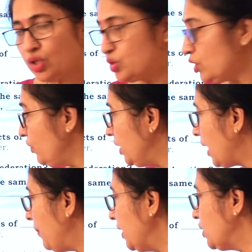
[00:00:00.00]
also you will
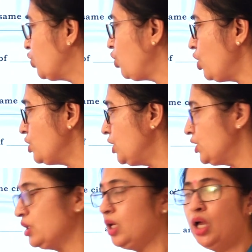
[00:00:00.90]
come across
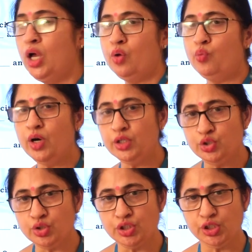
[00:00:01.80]
this uh, word
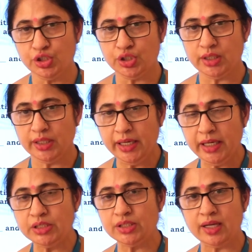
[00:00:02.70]
jurisdiction.
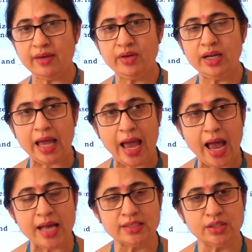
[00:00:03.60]
Each level
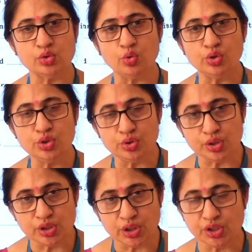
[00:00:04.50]
has its own
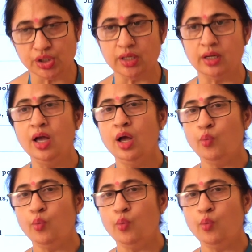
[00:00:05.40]
jurisdiction.